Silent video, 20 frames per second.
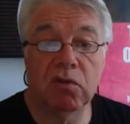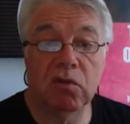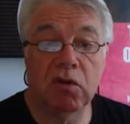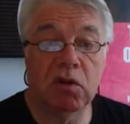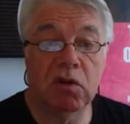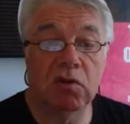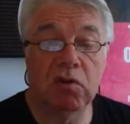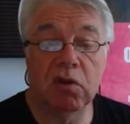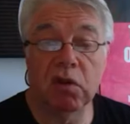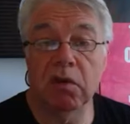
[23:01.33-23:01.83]

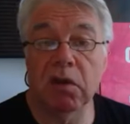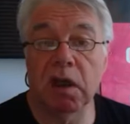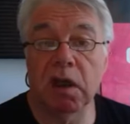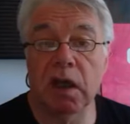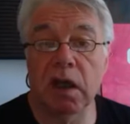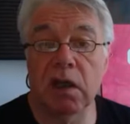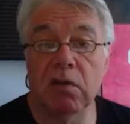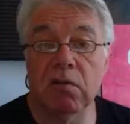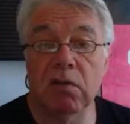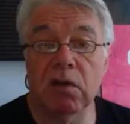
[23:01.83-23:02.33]
Church, though, they
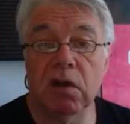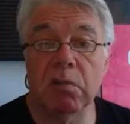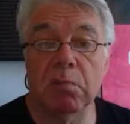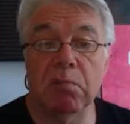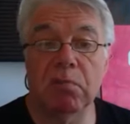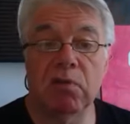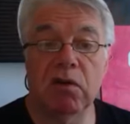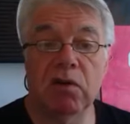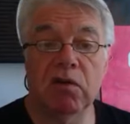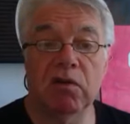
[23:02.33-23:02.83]
gave a
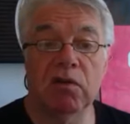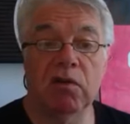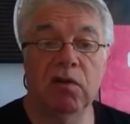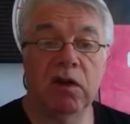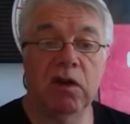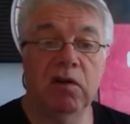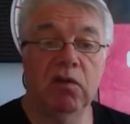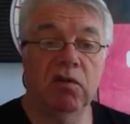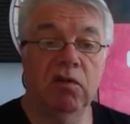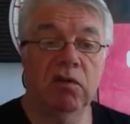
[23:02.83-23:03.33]

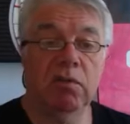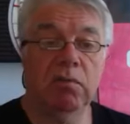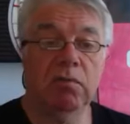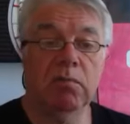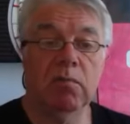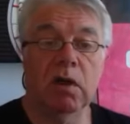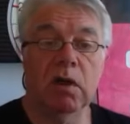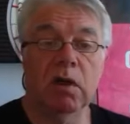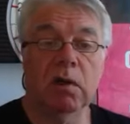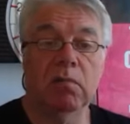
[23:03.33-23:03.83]
presentation
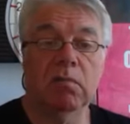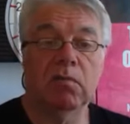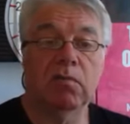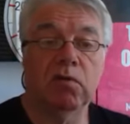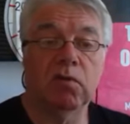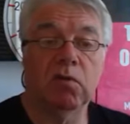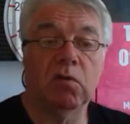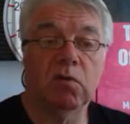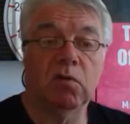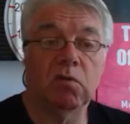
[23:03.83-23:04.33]

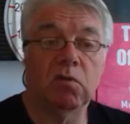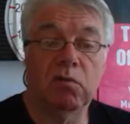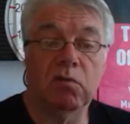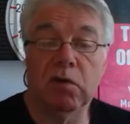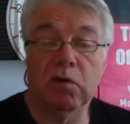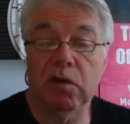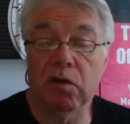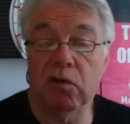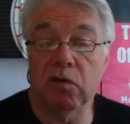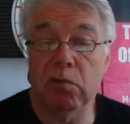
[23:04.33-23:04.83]
for
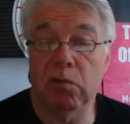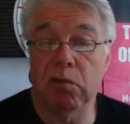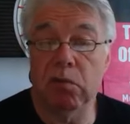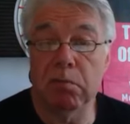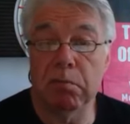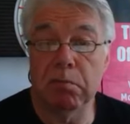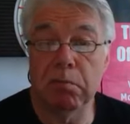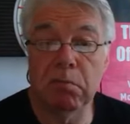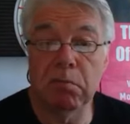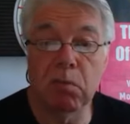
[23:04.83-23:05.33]
reasons with
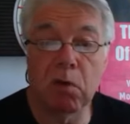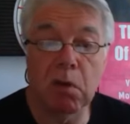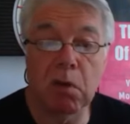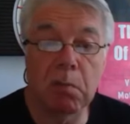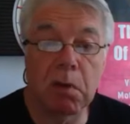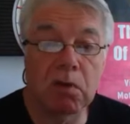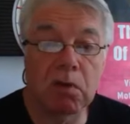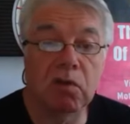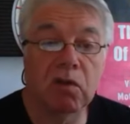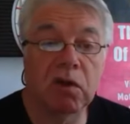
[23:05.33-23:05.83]
why
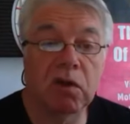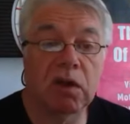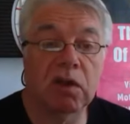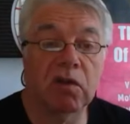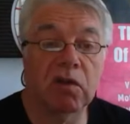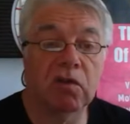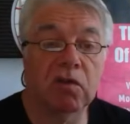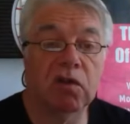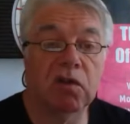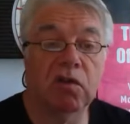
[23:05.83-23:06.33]

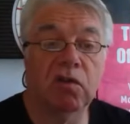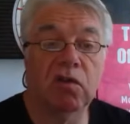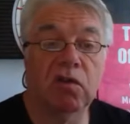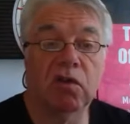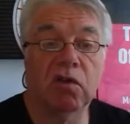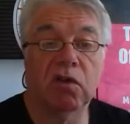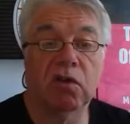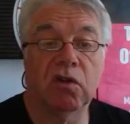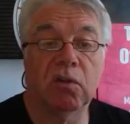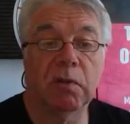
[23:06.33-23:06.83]
motorcyclists are
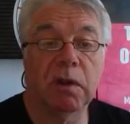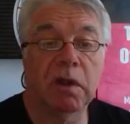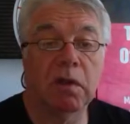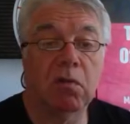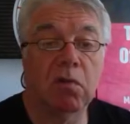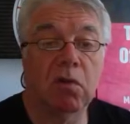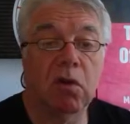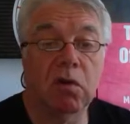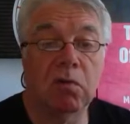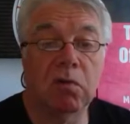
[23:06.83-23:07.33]
concerned
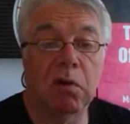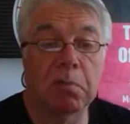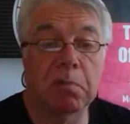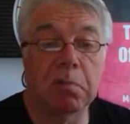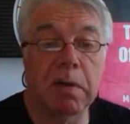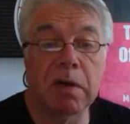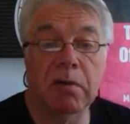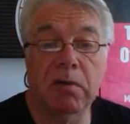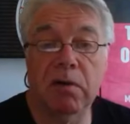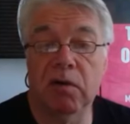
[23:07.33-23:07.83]
about wire rope
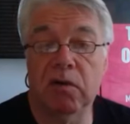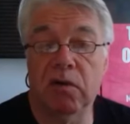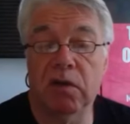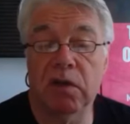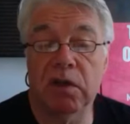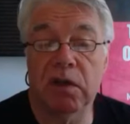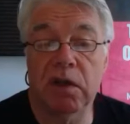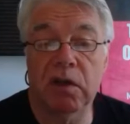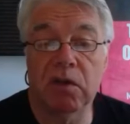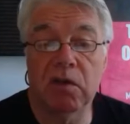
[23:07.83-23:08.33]
barriers,
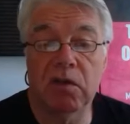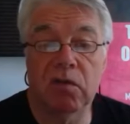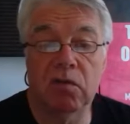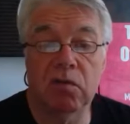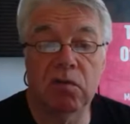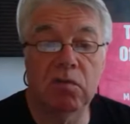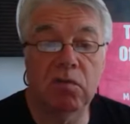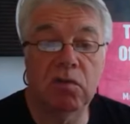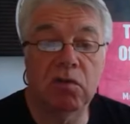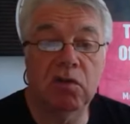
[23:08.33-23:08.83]
and in
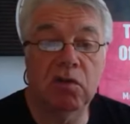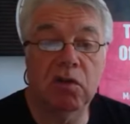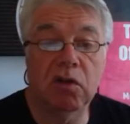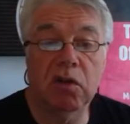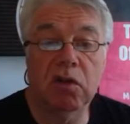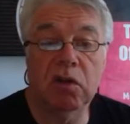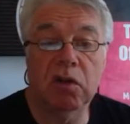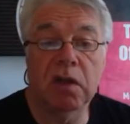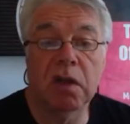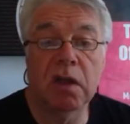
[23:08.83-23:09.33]

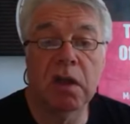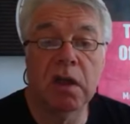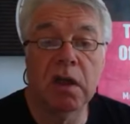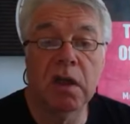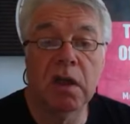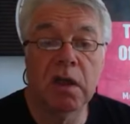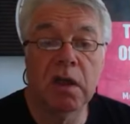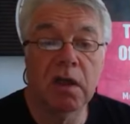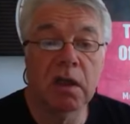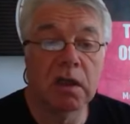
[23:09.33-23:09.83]
return,
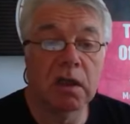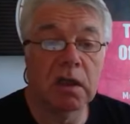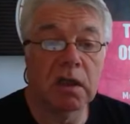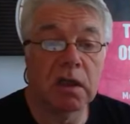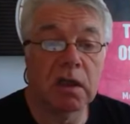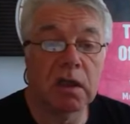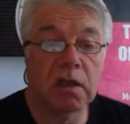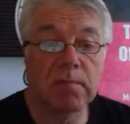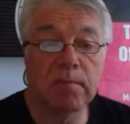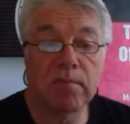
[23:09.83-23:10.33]

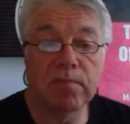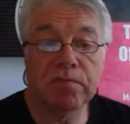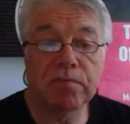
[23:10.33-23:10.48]
the